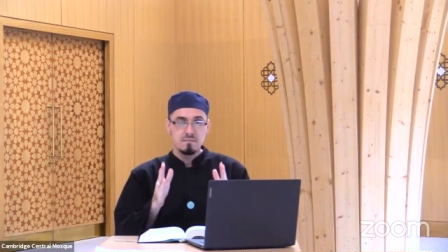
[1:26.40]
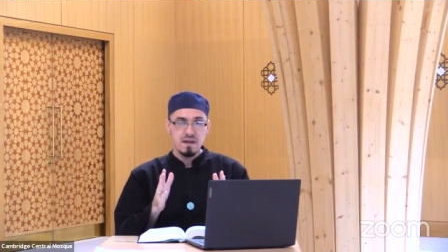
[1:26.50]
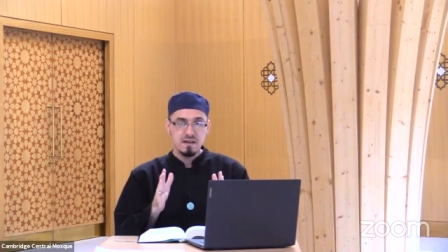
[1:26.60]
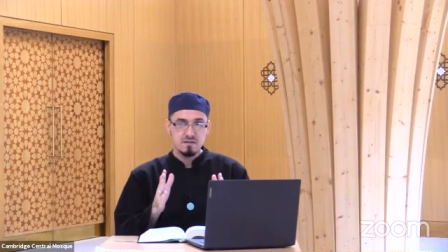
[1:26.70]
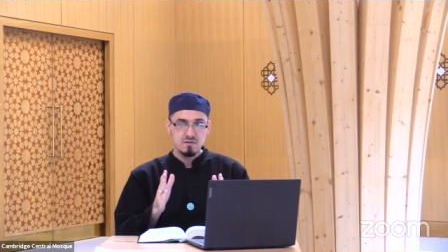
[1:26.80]

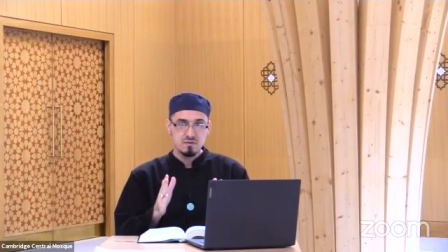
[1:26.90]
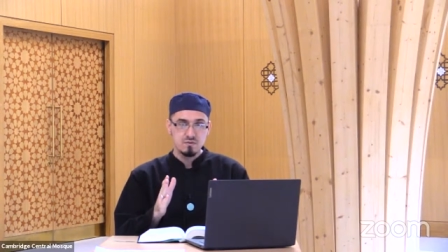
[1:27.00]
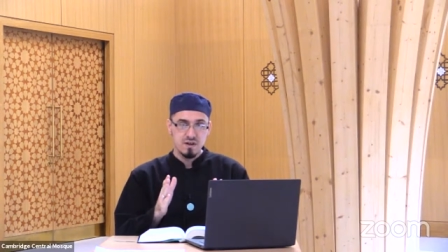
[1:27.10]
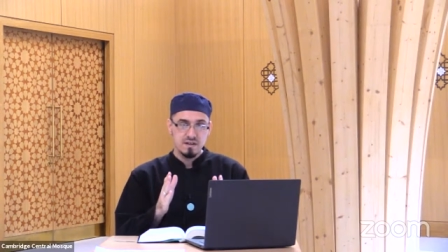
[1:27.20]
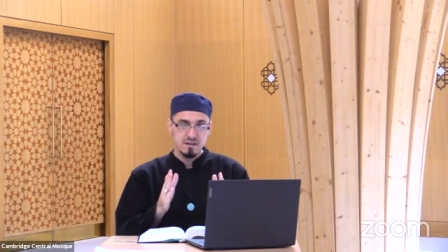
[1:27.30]
Meccan
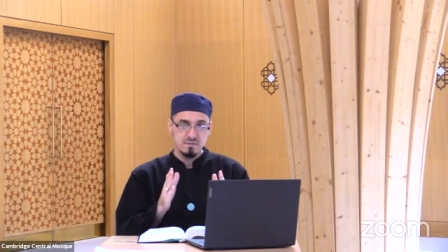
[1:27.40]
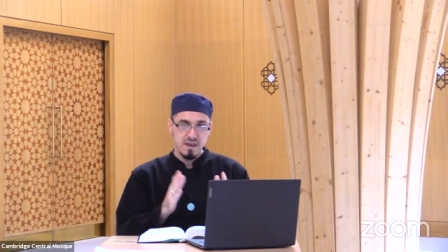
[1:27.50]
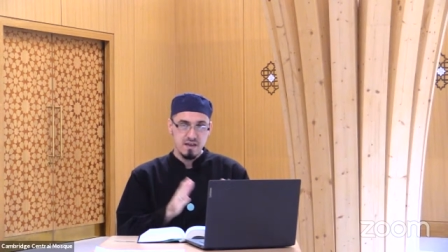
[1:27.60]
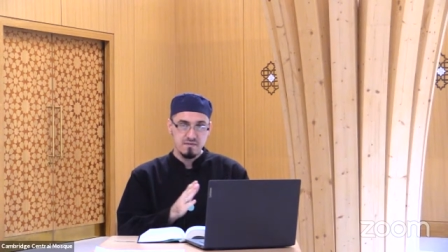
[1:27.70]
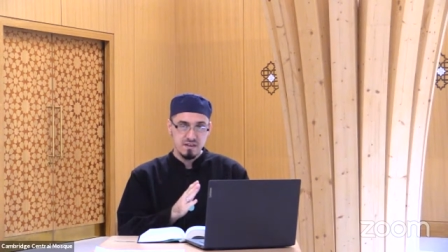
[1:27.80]
surah that
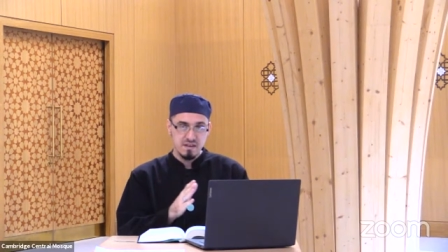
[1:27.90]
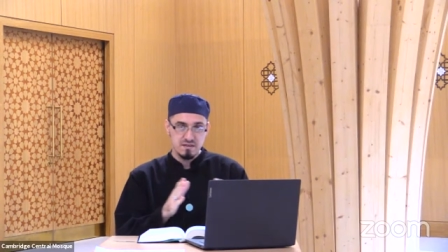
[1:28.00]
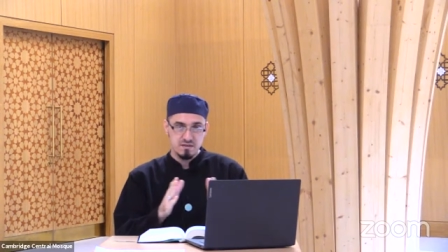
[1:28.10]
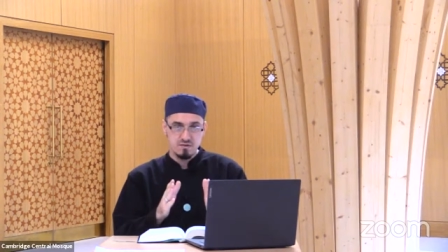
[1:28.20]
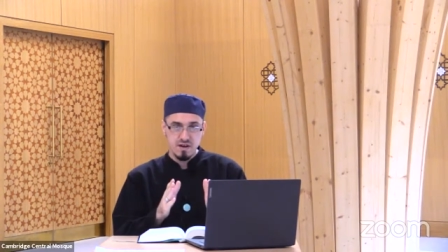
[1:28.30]
we have in
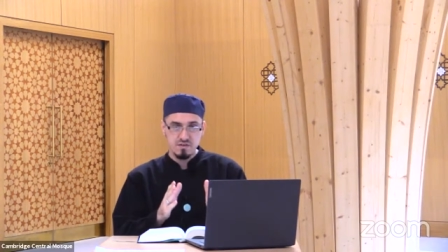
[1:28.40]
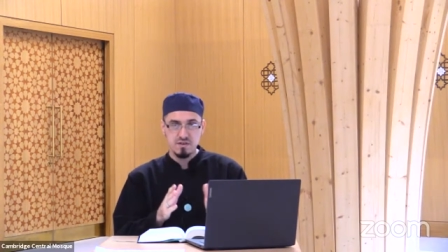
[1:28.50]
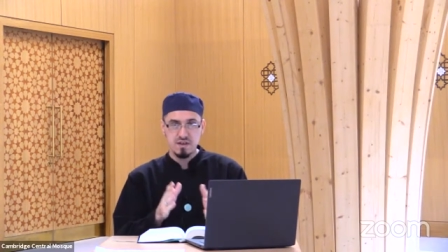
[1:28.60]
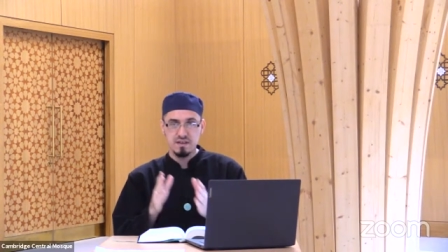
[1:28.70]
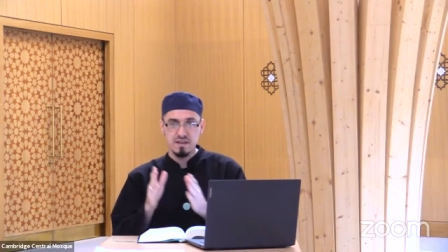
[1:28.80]
this
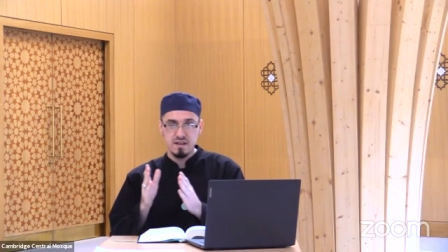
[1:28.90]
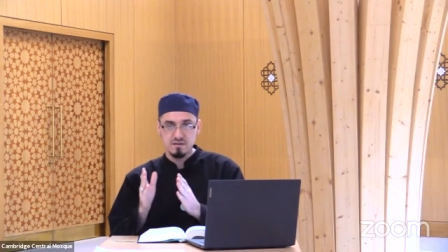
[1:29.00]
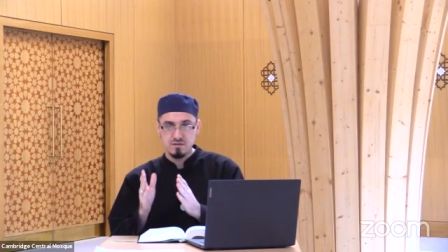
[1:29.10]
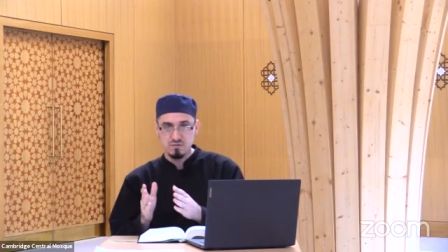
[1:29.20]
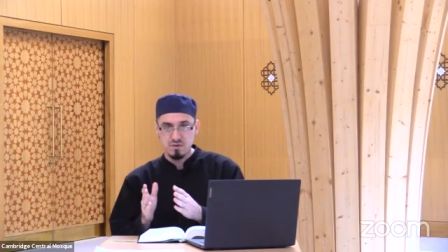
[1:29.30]
stretch, and
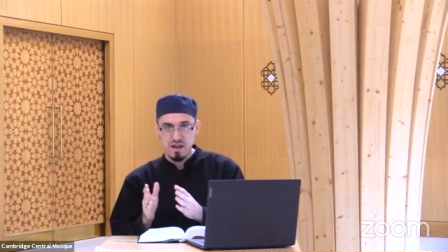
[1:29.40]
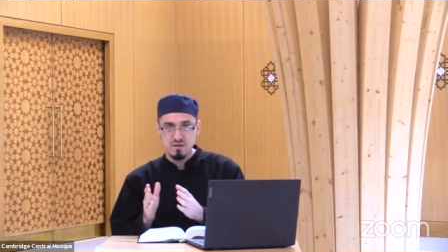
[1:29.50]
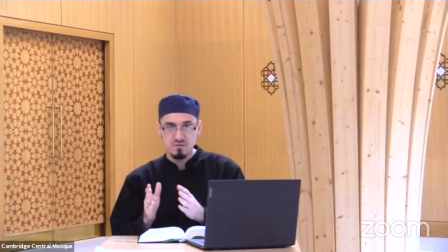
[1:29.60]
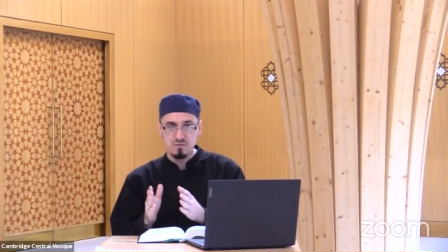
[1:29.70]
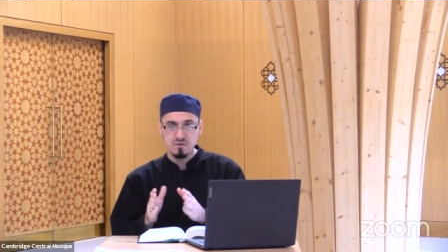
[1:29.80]
then Surah
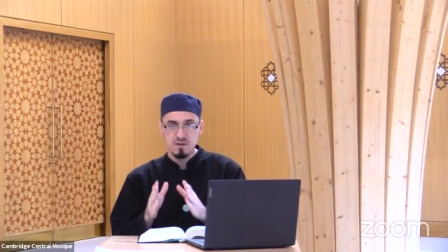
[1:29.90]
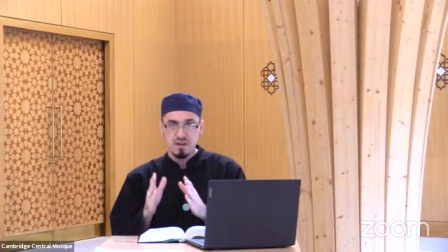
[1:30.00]
An Nur,